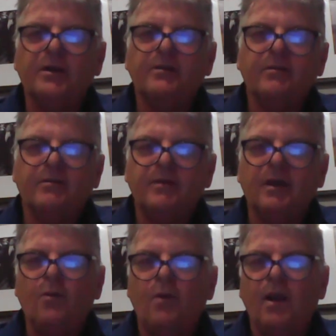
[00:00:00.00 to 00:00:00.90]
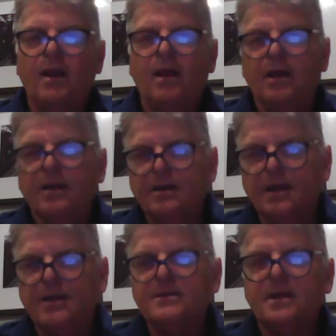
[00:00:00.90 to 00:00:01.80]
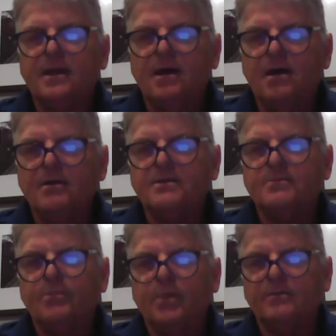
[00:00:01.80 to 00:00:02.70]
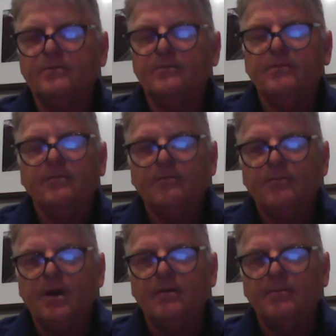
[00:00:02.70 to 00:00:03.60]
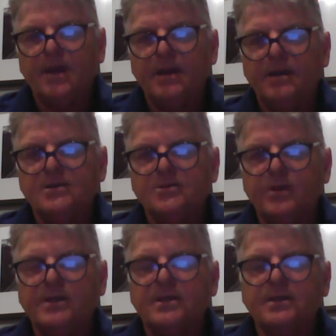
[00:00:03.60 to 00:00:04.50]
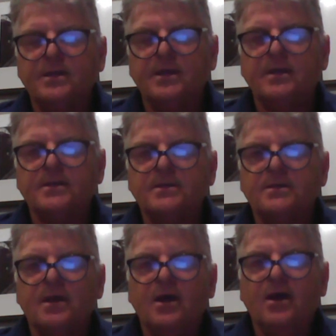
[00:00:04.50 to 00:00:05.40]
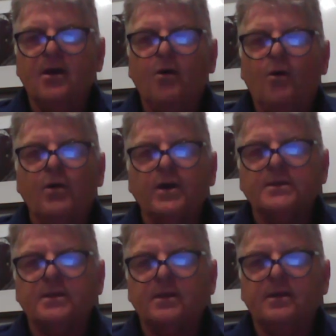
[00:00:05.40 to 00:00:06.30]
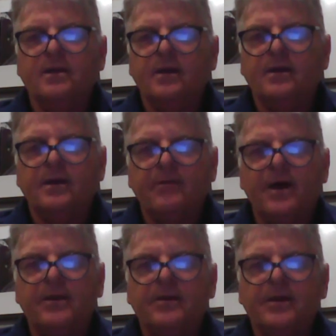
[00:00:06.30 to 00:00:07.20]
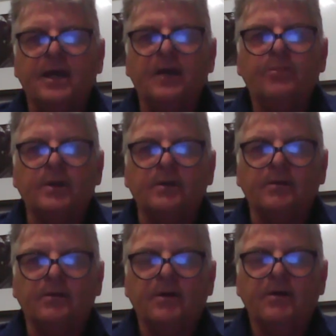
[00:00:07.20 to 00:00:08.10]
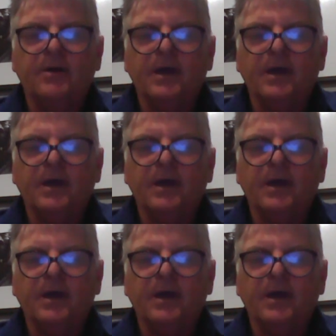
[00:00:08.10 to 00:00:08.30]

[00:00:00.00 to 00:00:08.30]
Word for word: And I'm starting to think, well, is that house built by blood, sweat, and tears, or is it a rhino kingpin, you know?